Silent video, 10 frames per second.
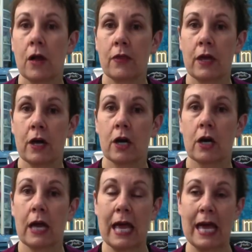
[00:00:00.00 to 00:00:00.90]
on
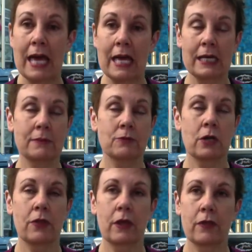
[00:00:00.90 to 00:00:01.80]
there and i'm
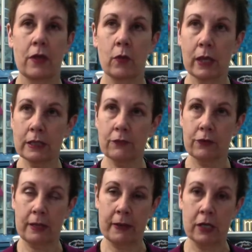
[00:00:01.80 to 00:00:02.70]
trying to think of the other one
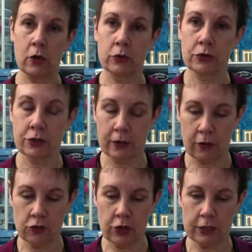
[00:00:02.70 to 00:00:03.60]
if anybody knows there's
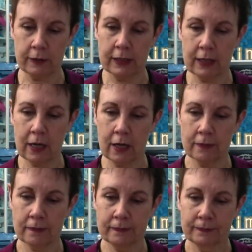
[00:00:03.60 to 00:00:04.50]
another adjustment there